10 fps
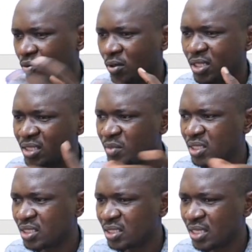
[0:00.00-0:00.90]
All this
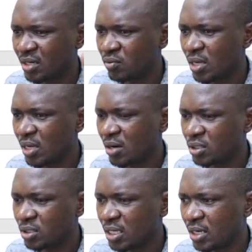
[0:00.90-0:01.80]
means is that we are
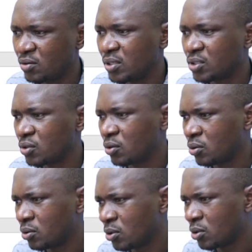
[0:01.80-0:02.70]
not doing
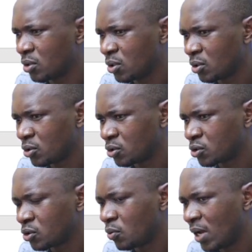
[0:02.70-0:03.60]
so
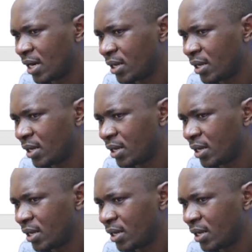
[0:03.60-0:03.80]
well.